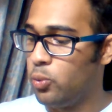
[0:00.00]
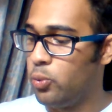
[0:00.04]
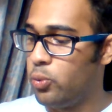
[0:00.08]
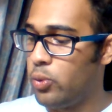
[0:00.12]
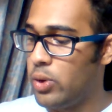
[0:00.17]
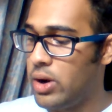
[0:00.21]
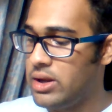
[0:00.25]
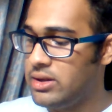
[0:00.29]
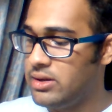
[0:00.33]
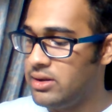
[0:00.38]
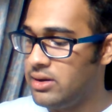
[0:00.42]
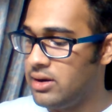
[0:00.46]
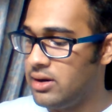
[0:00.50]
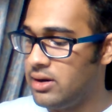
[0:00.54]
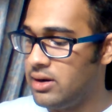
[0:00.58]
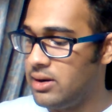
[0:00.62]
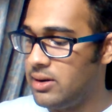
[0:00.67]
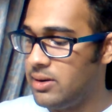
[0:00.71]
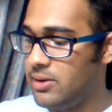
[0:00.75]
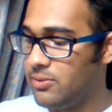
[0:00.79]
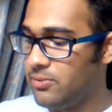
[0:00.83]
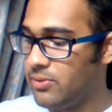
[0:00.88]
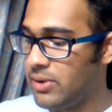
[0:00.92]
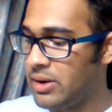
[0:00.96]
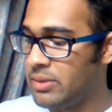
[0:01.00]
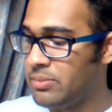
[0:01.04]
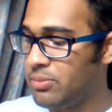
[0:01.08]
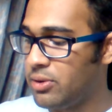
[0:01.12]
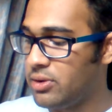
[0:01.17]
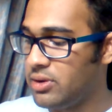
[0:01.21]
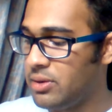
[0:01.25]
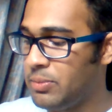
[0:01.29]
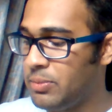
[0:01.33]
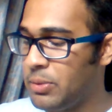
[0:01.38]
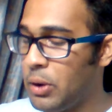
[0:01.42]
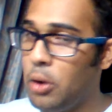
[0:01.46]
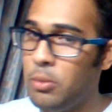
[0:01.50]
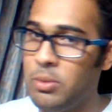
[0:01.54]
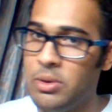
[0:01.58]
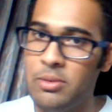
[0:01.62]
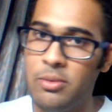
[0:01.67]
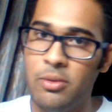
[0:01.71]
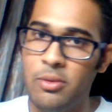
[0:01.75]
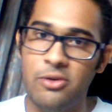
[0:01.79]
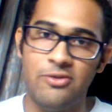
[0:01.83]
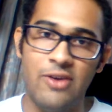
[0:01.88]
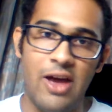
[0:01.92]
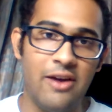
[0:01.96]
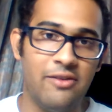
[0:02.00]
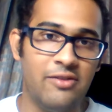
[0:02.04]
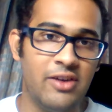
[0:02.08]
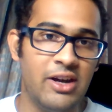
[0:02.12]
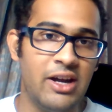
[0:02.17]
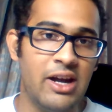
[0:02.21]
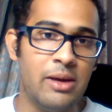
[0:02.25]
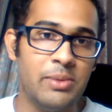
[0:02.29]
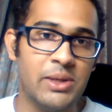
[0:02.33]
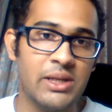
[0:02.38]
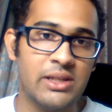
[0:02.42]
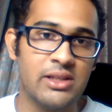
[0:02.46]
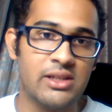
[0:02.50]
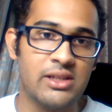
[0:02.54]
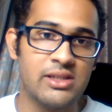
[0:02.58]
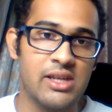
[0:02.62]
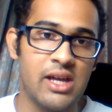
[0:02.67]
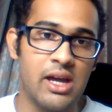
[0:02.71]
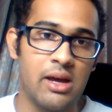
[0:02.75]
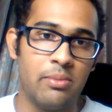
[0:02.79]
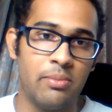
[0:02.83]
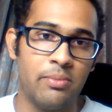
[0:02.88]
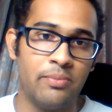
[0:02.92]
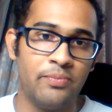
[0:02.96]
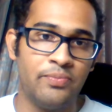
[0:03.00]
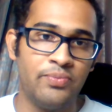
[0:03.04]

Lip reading: The problem of every day being the same.